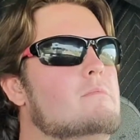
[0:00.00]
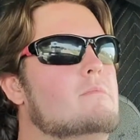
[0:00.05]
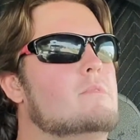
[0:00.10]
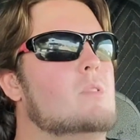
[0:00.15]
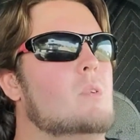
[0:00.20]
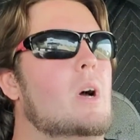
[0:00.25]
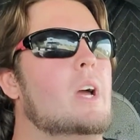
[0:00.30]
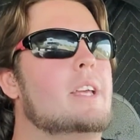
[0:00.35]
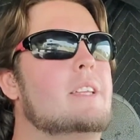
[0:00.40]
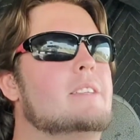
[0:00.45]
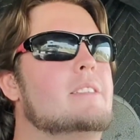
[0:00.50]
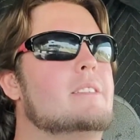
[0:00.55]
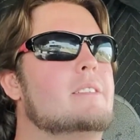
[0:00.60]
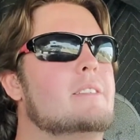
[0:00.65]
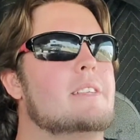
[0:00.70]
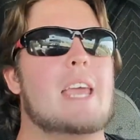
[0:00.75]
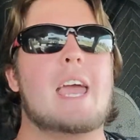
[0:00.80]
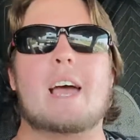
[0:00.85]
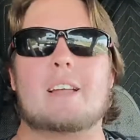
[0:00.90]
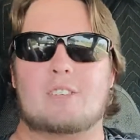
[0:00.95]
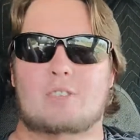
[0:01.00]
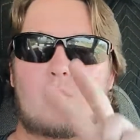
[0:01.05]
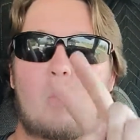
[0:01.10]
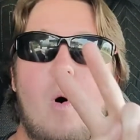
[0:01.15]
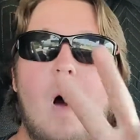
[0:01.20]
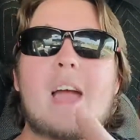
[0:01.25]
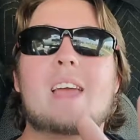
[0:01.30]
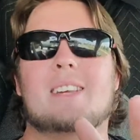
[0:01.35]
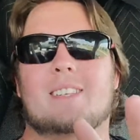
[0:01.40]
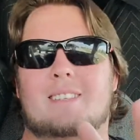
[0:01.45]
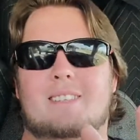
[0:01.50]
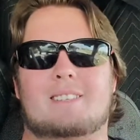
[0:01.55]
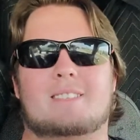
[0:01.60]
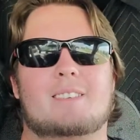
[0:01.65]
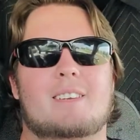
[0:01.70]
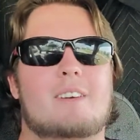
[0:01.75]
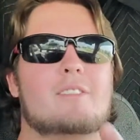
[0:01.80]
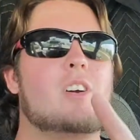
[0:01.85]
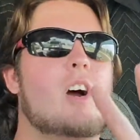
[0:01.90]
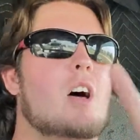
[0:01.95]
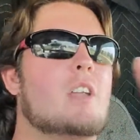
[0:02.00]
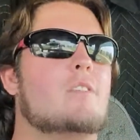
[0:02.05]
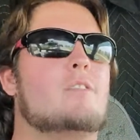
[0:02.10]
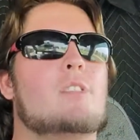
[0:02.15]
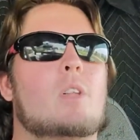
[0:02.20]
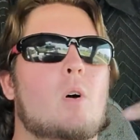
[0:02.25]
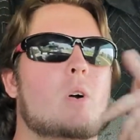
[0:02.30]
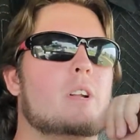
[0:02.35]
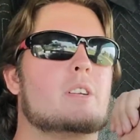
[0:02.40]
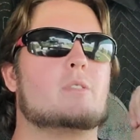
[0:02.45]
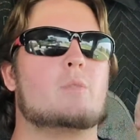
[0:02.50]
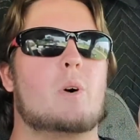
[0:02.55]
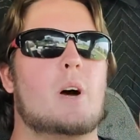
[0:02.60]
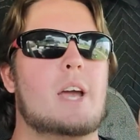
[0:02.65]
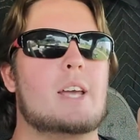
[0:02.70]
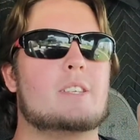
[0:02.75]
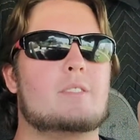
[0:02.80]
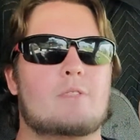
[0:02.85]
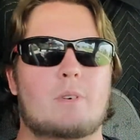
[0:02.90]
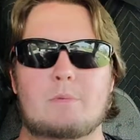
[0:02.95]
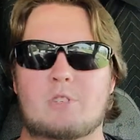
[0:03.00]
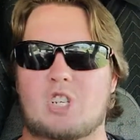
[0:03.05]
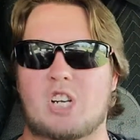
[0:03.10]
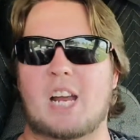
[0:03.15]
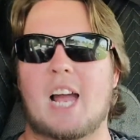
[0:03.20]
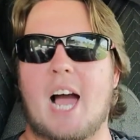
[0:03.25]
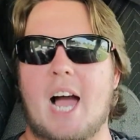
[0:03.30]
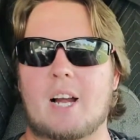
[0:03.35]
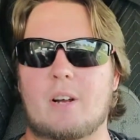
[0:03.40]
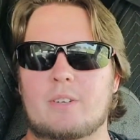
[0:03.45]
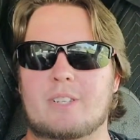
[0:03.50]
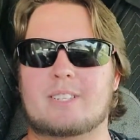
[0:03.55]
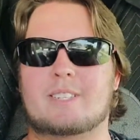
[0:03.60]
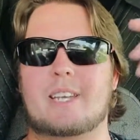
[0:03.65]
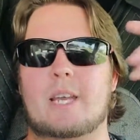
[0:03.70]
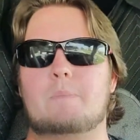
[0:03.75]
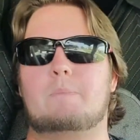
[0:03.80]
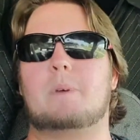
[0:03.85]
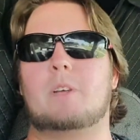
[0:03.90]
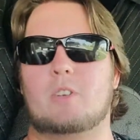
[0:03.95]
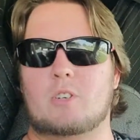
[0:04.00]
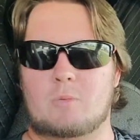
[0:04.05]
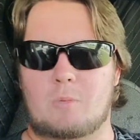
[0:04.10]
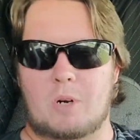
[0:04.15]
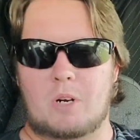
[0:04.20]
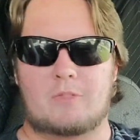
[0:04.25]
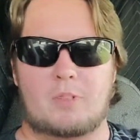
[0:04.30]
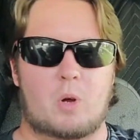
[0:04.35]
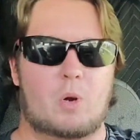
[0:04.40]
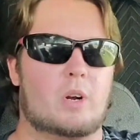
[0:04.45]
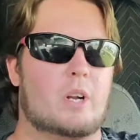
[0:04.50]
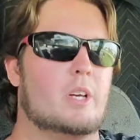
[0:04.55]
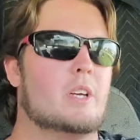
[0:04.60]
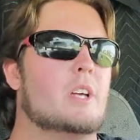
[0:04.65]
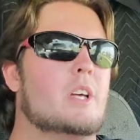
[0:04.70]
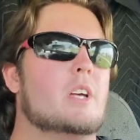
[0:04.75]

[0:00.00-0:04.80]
Twice? Yeah, twice. I've gone to Florida twice, from Chicago to St. Petersburg, Florida.